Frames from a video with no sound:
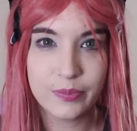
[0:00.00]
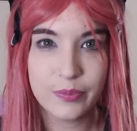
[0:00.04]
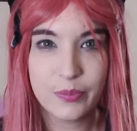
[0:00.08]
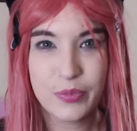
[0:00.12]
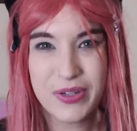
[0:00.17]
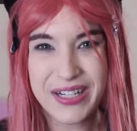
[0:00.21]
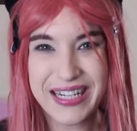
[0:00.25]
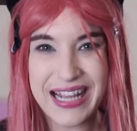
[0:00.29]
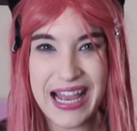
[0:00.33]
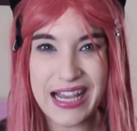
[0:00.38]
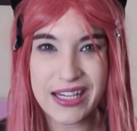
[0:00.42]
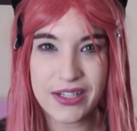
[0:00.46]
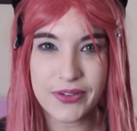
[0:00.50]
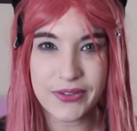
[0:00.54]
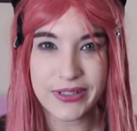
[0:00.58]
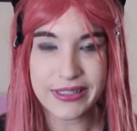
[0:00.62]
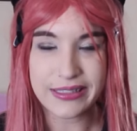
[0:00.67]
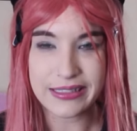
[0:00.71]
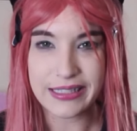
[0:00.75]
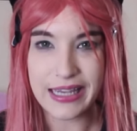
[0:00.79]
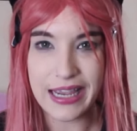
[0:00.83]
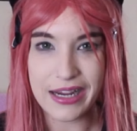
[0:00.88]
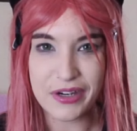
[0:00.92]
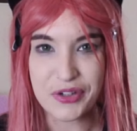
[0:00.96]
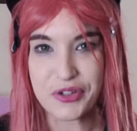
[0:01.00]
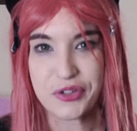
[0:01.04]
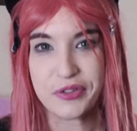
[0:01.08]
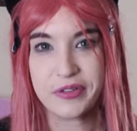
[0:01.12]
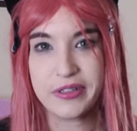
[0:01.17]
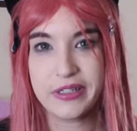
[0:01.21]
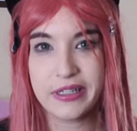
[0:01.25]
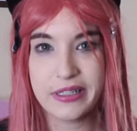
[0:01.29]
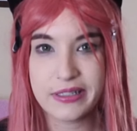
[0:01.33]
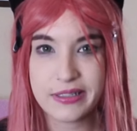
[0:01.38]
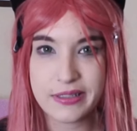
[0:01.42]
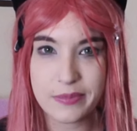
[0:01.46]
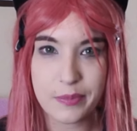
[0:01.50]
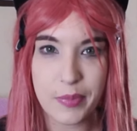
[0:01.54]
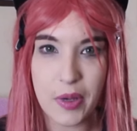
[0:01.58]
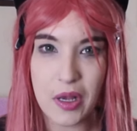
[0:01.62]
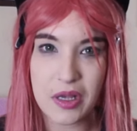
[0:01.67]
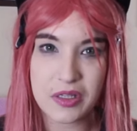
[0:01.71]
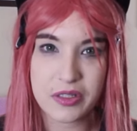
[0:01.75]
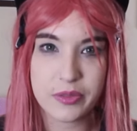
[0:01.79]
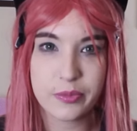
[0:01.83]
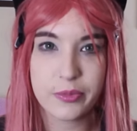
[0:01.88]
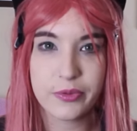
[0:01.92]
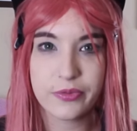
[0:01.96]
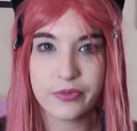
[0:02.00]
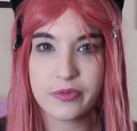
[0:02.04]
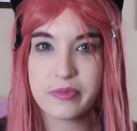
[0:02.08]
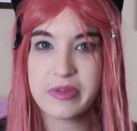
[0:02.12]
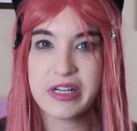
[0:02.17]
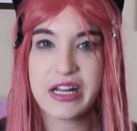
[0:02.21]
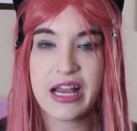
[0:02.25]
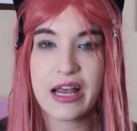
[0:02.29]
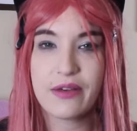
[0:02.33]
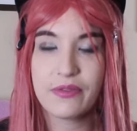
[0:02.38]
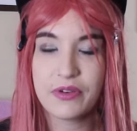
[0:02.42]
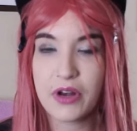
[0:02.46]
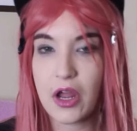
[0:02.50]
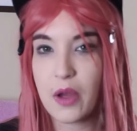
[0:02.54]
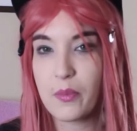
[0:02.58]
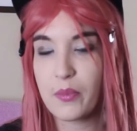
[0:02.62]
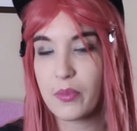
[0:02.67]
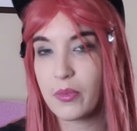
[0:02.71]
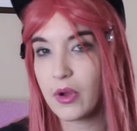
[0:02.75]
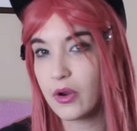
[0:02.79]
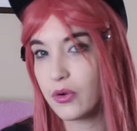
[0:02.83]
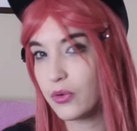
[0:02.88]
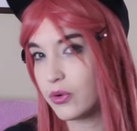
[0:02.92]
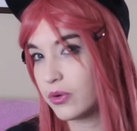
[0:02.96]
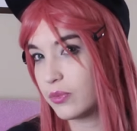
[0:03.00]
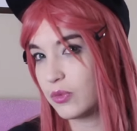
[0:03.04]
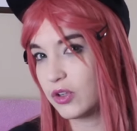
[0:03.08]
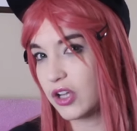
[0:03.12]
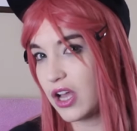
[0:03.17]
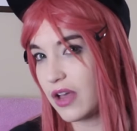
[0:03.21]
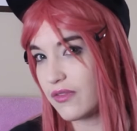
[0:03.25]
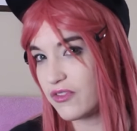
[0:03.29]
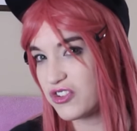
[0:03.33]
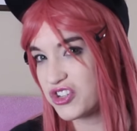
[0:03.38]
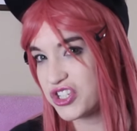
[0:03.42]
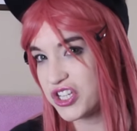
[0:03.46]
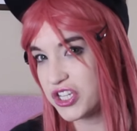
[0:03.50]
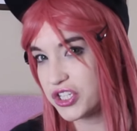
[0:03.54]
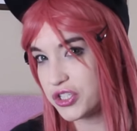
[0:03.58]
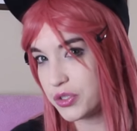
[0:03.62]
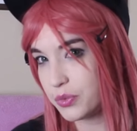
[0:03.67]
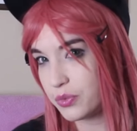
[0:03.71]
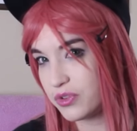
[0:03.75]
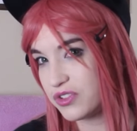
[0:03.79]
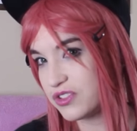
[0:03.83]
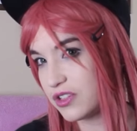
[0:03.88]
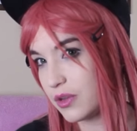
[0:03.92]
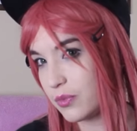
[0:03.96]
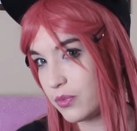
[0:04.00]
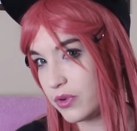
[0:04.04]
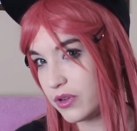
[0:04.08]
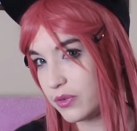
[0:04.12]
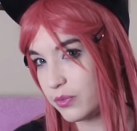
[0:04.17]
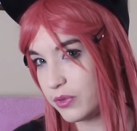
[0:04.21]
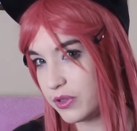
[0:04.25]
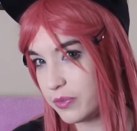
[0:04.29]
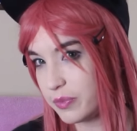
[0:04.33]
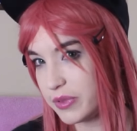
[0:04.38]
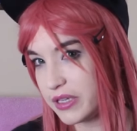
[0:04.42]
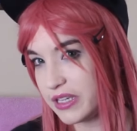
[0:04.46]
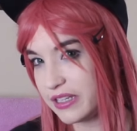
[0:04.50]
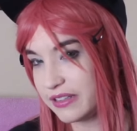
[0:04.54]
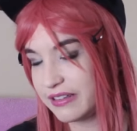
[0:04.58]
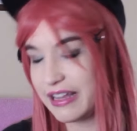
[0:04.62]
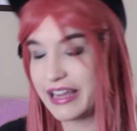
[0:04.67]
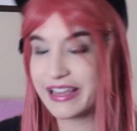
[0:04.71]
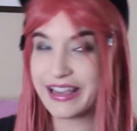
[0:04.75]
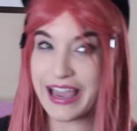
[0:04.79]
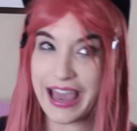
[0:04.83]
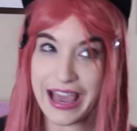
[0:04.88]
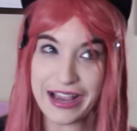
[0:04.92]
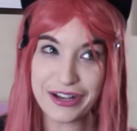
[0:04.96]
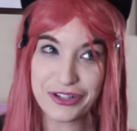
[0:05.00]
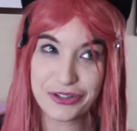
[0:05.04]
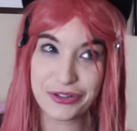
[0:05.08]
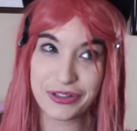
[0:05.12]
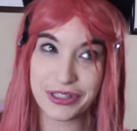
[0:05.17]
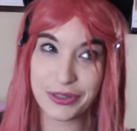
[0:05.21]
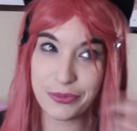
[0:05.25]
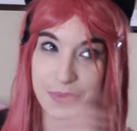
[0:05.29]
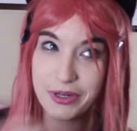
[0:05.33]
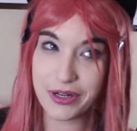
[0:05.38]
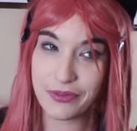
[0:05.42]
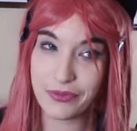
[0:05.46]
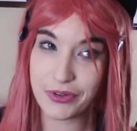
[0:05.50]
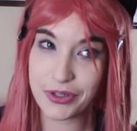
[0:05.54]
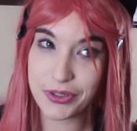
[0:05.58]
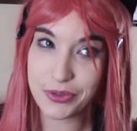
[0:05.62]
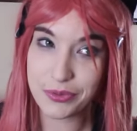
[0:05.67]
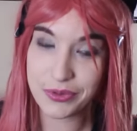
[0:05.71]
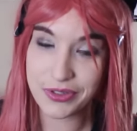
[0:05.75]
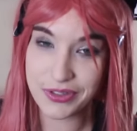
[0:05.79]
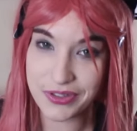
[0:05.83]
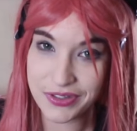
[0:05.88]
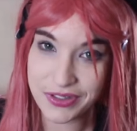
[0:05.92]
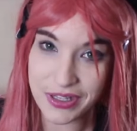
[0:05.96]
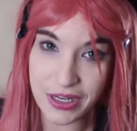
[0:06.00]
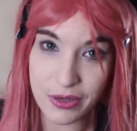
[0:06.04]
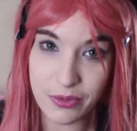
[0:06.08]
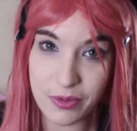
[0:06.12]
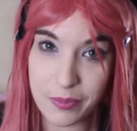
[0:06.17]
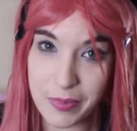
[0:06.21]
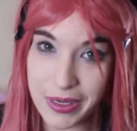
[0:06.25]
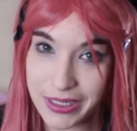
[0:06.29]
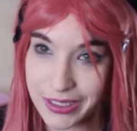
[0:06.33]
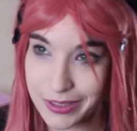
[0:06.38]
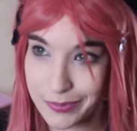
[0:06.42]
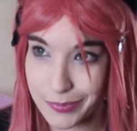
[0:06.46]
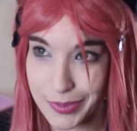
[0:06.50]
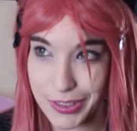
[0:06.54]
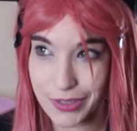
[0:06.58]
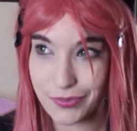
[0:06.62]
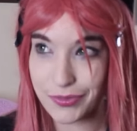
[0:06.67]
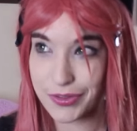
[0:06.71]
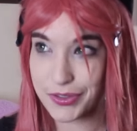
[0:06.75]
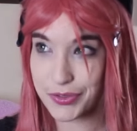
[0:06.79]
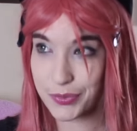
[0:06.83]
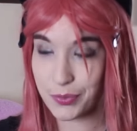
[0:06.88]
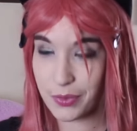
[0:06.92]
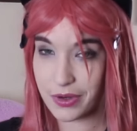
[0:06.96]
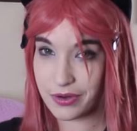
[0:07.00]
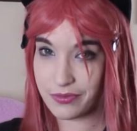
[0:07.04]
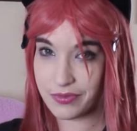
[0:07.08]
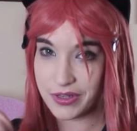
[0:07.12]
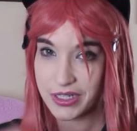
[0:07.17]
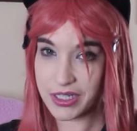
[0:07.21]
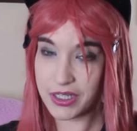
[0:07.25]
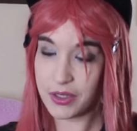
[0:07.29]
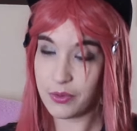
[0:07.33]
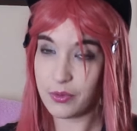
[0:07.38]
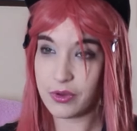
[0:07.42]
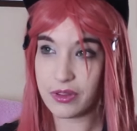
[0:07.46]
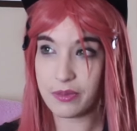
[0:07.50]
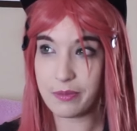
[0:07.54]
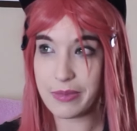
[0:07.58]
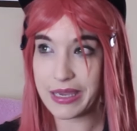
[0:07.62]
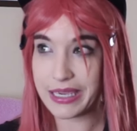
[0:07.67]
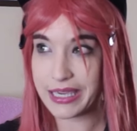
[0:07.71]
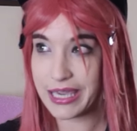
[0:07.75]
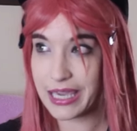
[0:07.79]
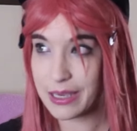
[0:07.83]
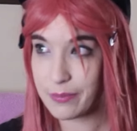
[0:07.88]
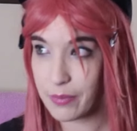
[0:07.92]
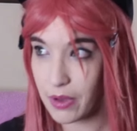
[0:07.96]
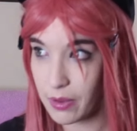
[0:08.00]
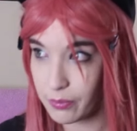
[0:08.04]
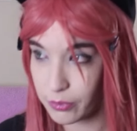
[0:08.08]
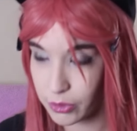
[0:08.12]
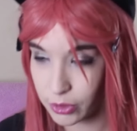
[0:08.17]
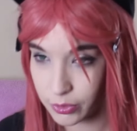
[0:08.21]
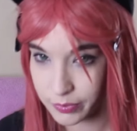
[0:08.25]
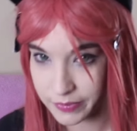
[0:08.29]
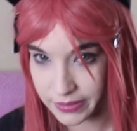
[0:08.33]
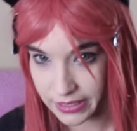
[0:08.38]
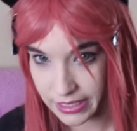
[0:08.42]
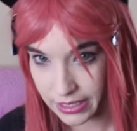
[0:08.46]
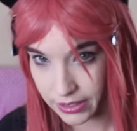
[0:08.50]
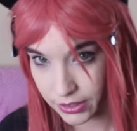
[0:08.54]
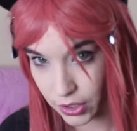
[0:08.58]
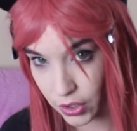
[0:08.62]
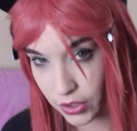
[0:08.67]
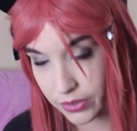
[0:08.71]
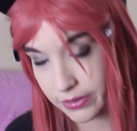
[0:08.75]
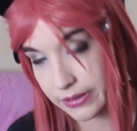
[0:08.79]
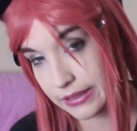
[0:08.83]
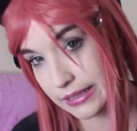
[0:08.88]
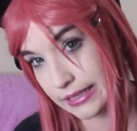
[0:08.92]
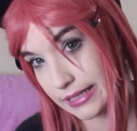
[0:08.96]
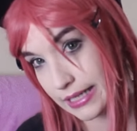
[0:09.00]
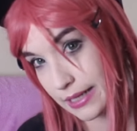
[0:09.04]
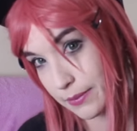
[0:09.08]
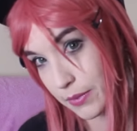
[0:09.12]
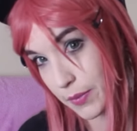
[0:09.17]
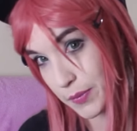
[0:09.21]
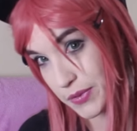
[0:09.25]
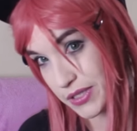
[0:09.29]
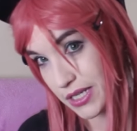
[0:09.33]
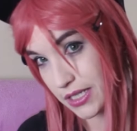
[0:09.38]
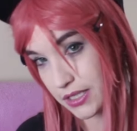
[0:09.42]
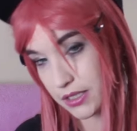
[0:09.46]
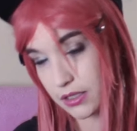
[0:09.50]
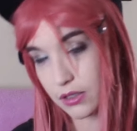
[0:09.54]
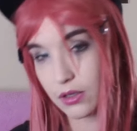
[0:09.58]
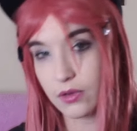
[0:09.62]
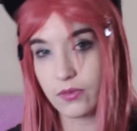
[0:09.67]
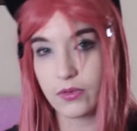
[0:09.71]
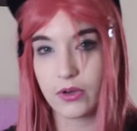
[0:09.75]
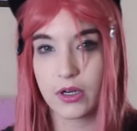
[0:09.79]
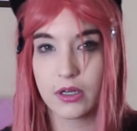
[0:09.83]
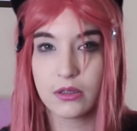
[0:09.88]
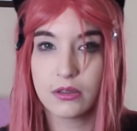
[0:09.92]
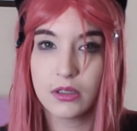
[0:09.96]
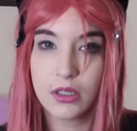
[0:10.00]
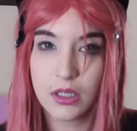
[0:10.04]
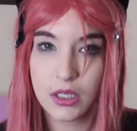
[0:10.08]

Pretty accurately, actually. It's impossible for me to have a normal conversation with someone with being like, actually, whatever you just said reminded me of this one video with my K-pop group that I currently am obsessing over.